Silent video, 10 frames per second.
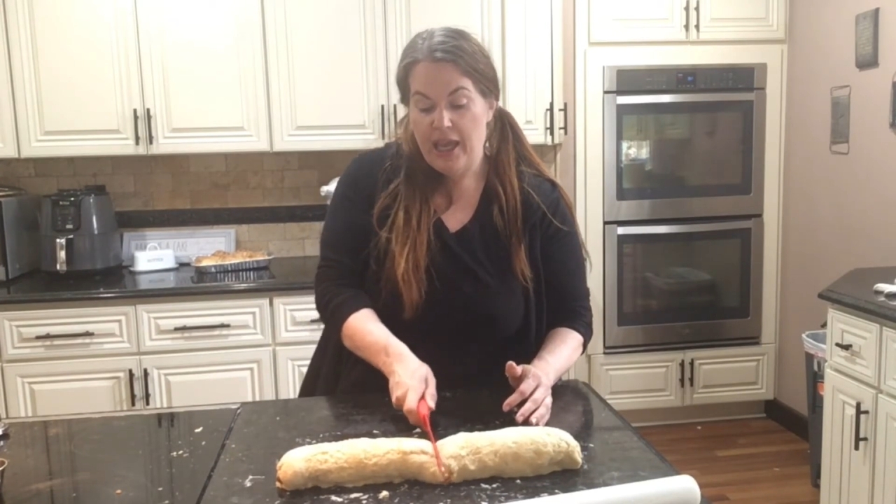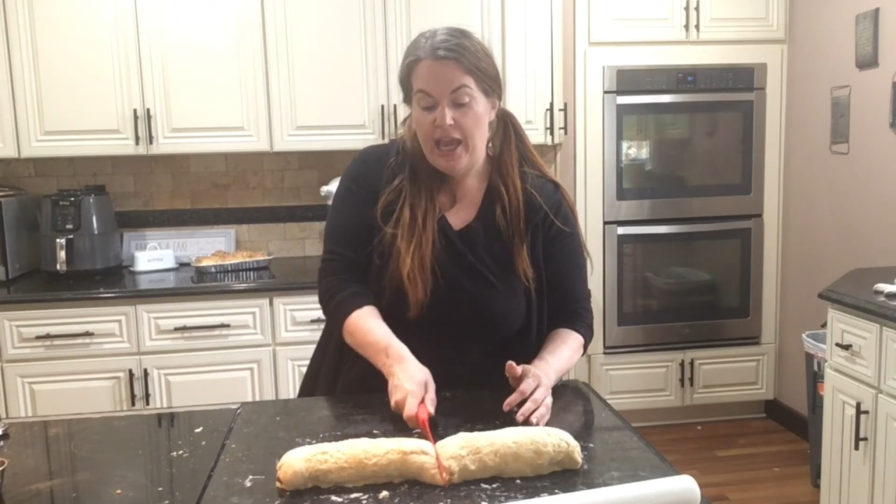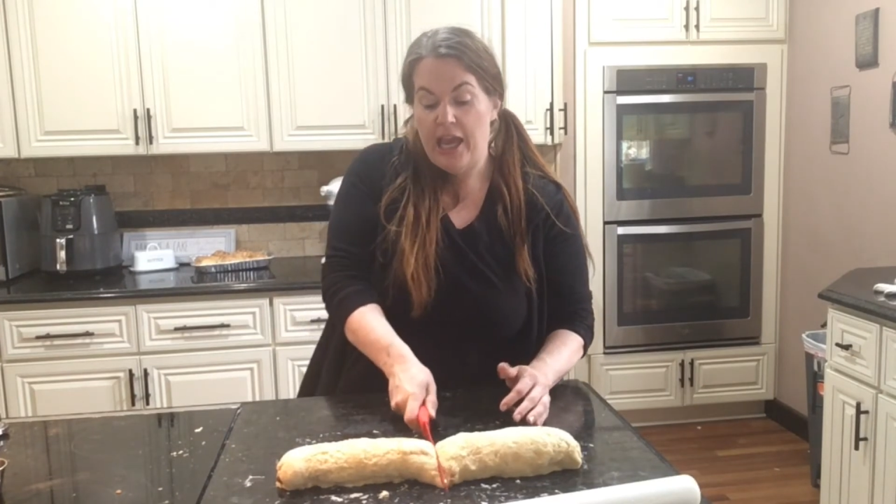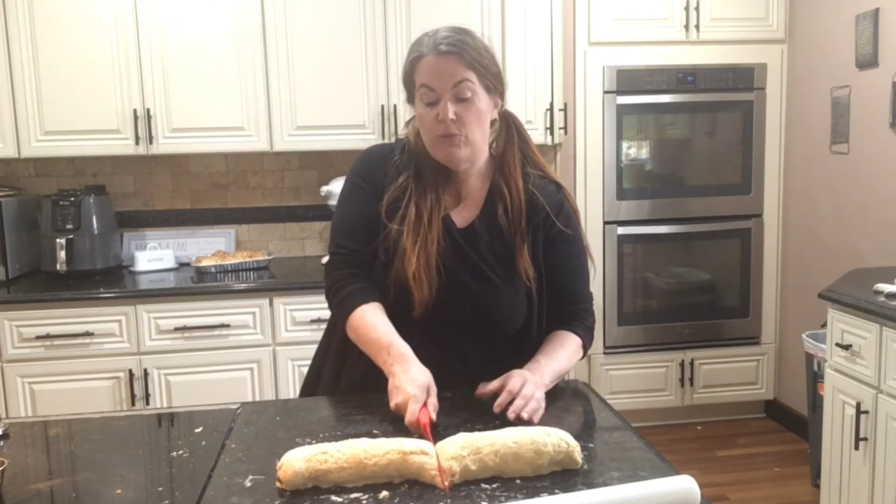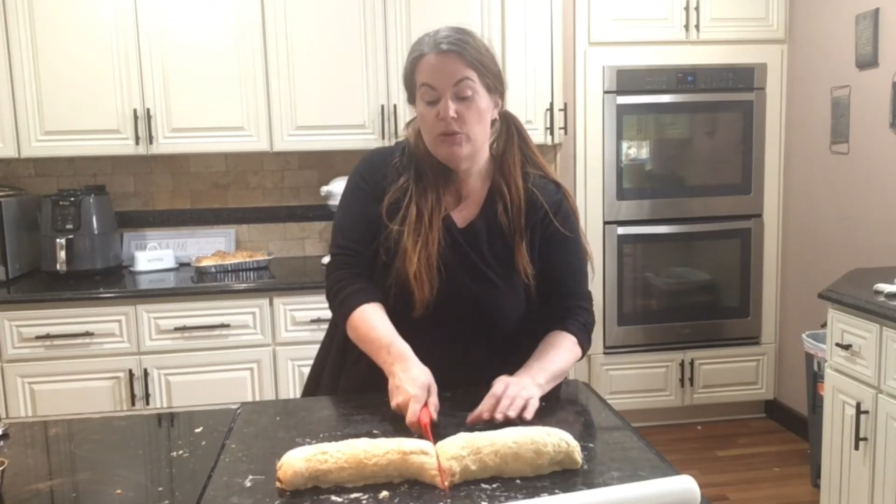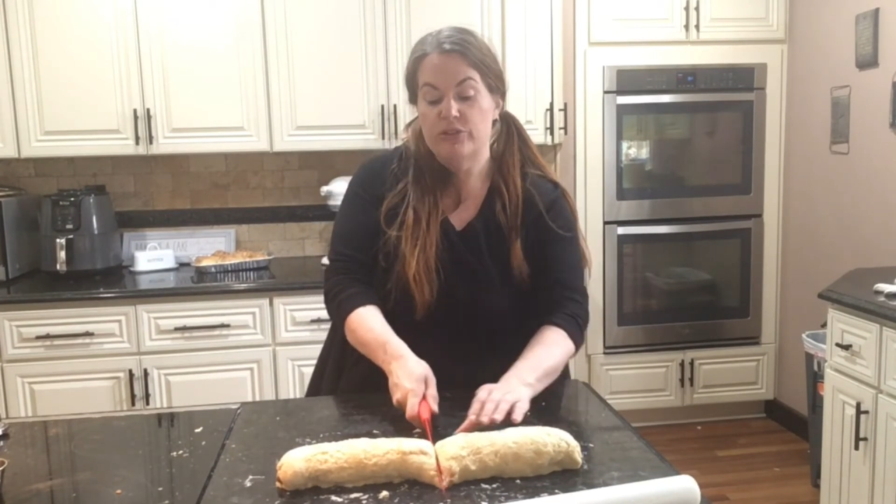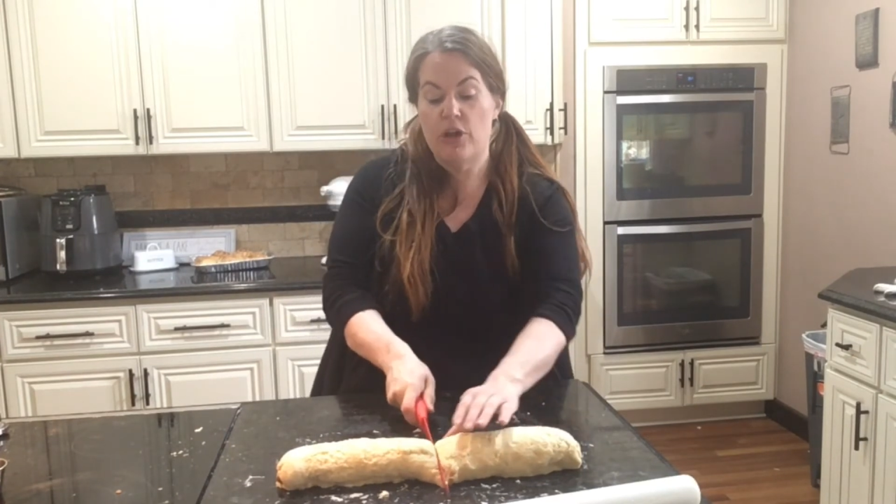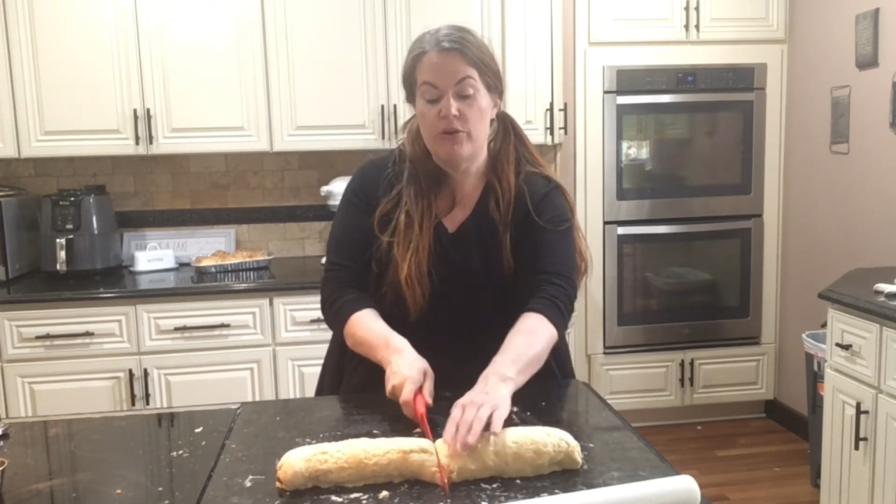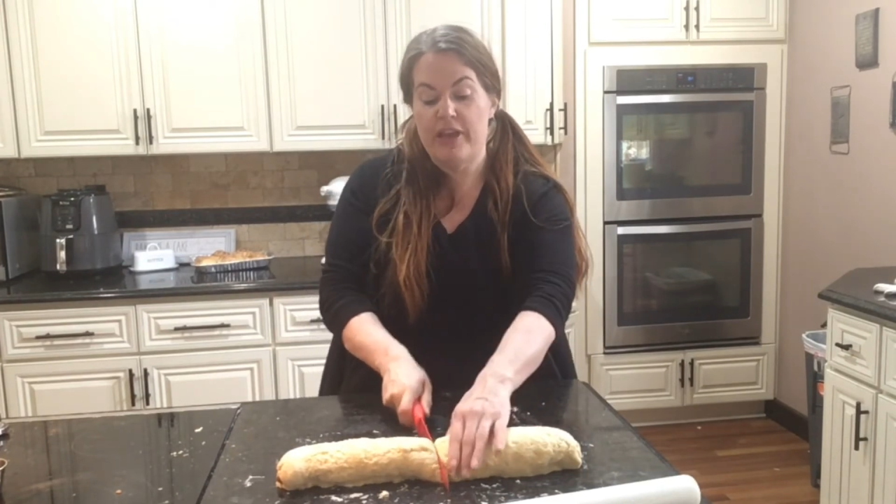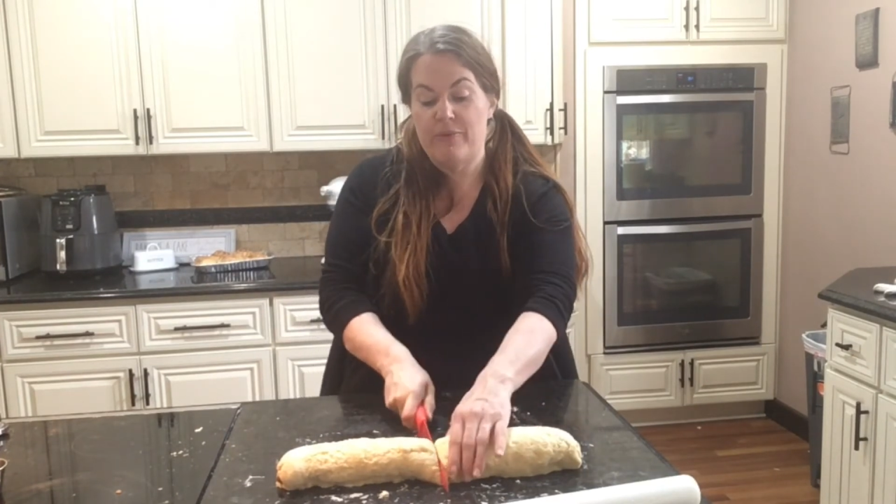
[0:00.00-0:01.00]
And we'll
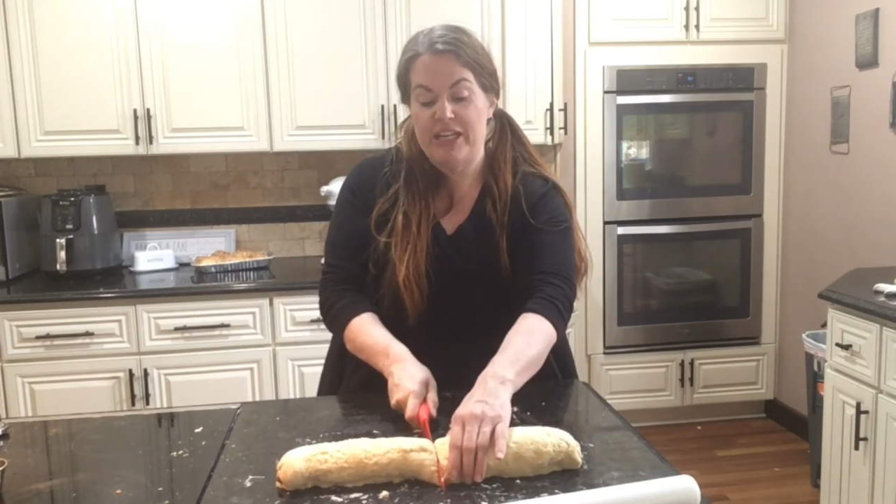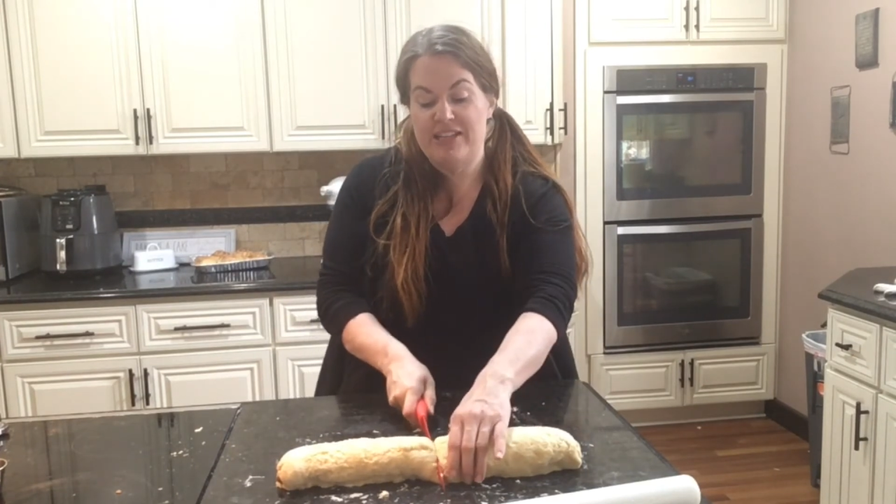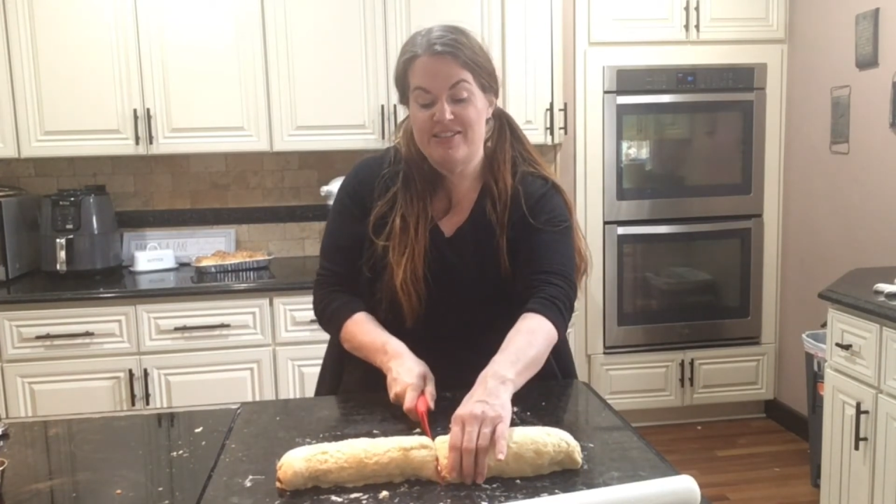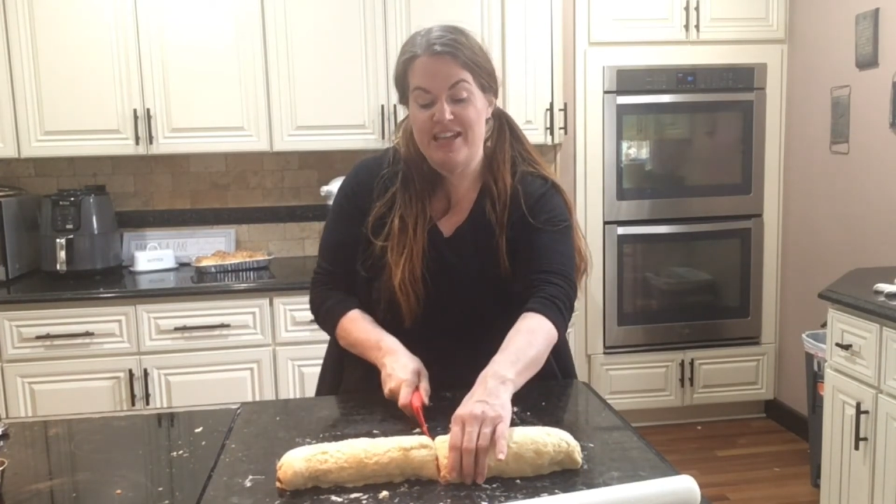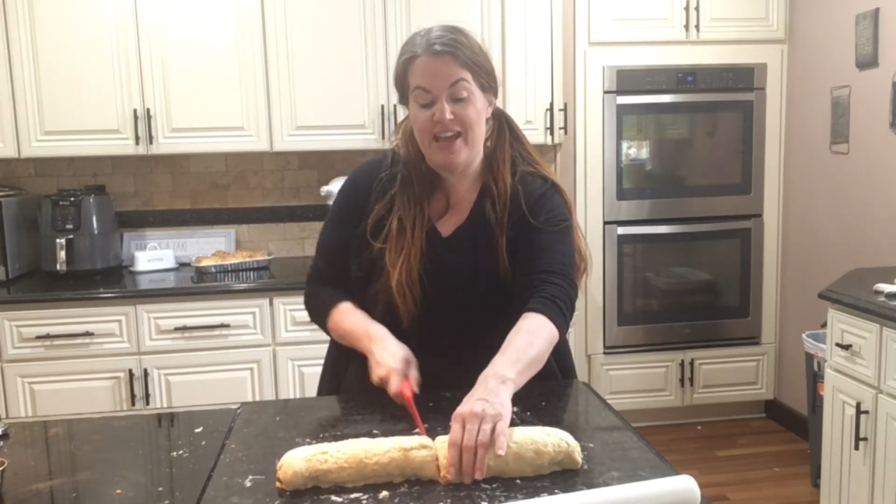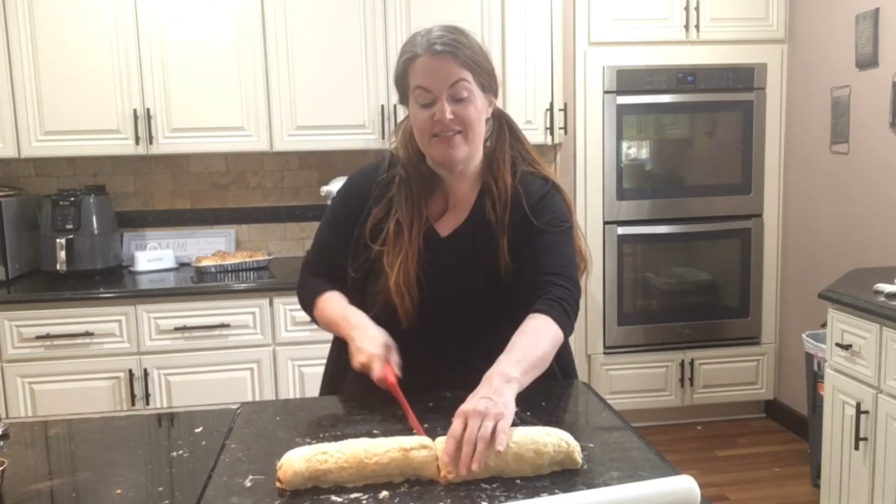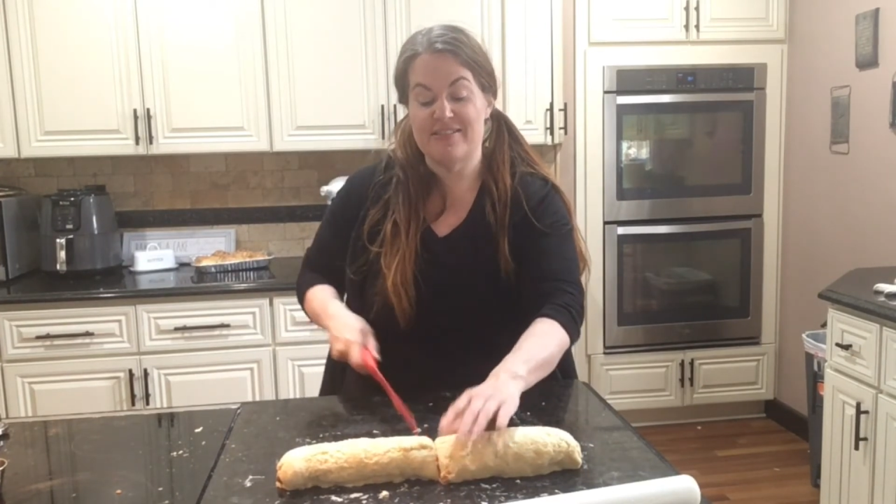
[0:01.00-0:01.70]
know that we need to get